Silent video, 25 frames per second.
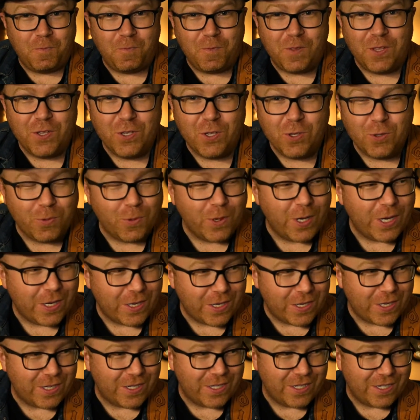This is
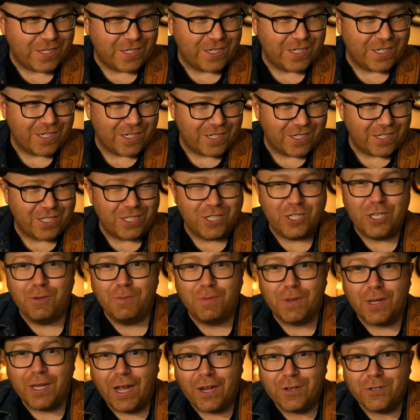where
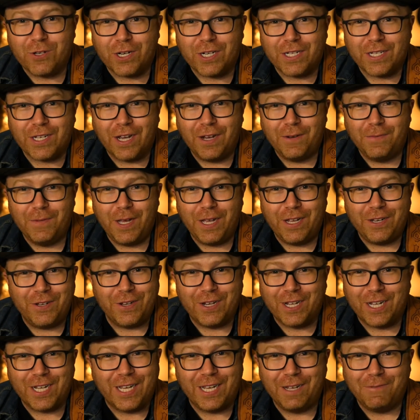cheap electrics come in.
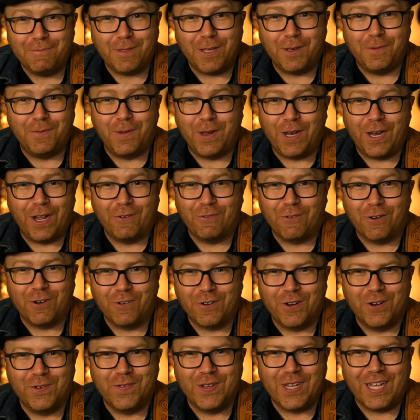You can keep them in every
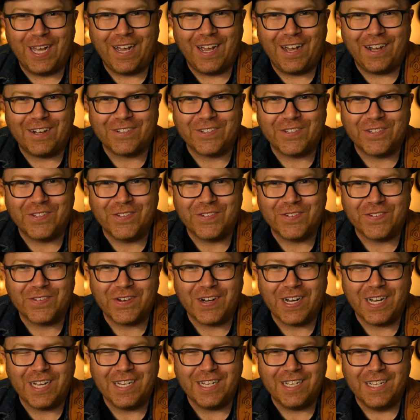room in the house,
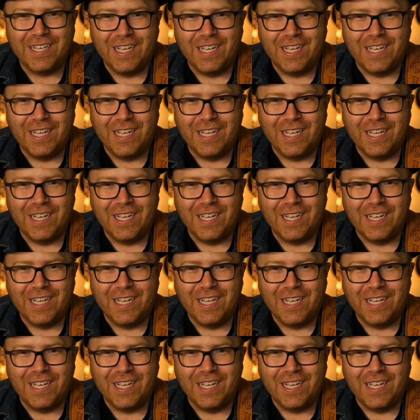right?